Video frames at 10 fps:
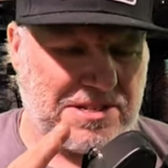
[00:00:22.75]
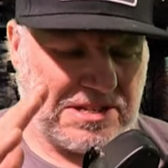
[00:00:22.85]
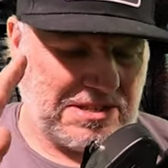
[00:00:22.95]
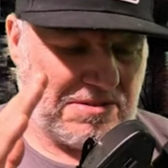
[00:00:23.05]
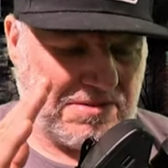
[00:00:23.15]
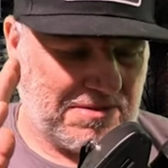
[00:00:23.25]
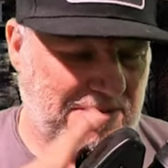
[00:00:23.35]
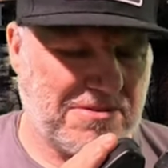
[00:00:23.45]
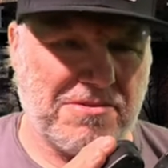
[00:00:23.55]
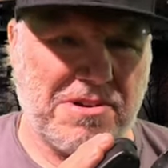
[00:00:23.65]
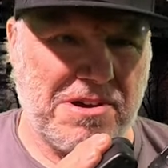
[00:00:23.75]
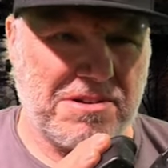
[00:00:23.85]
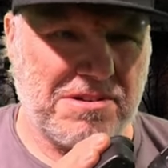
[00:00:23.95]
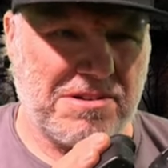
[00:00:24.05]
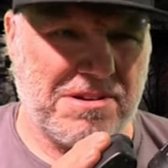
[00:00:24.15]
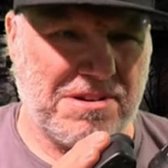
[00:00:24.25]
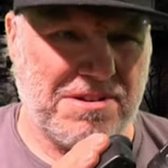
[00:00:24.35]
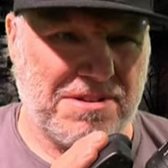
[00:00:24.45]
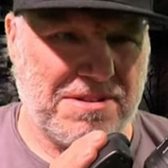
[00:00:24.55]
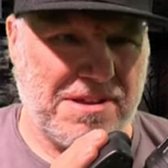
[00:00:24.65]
and they're no longer